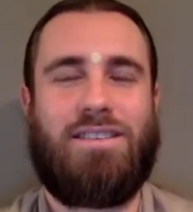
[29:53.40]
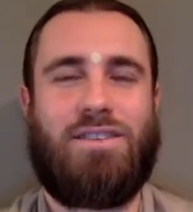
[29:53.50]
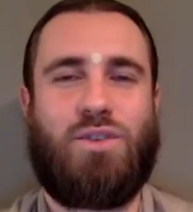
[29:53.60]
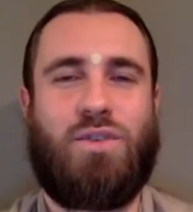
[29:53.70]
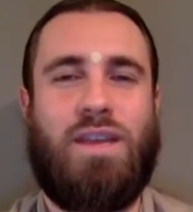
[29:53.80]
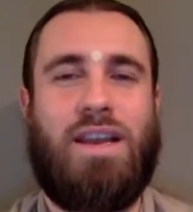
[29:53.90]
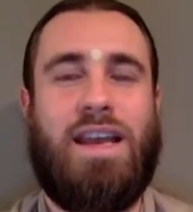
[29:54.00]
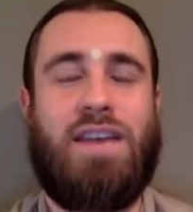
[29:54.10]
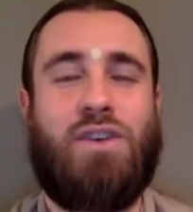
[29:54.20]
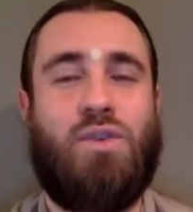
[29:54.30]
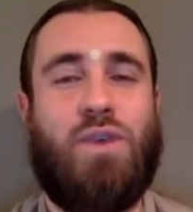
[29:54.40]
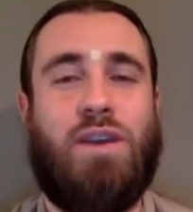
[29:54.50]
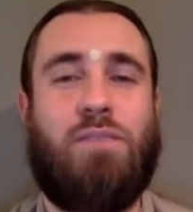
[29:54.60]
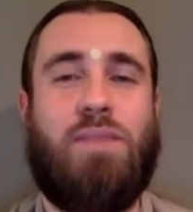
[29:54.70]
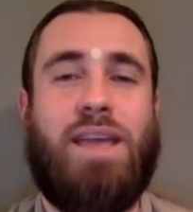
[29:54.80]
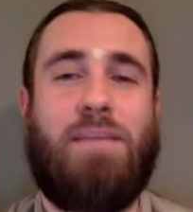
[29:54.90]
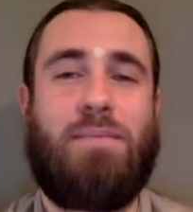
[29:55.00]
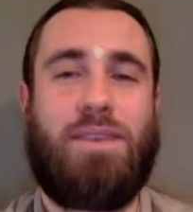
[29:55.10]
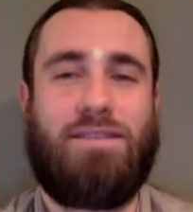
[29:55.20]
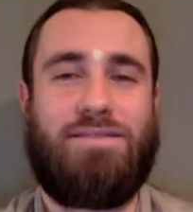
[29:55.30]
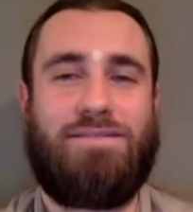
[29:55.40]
So then later you cannot blame me.